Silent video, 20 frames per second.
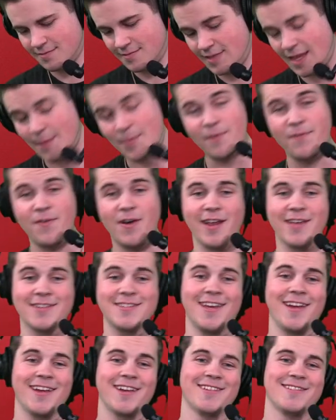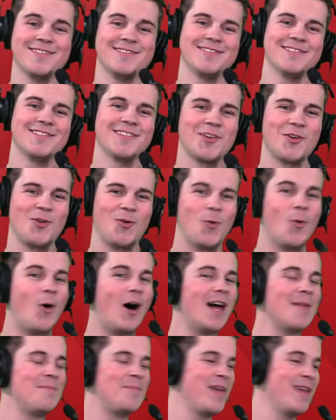That'd be funny as heck.
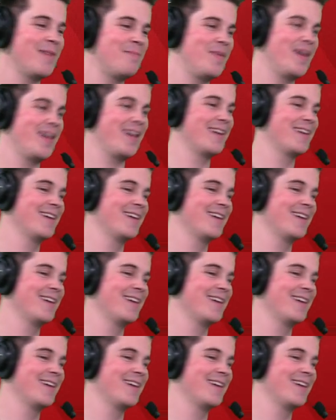Quad Pete being...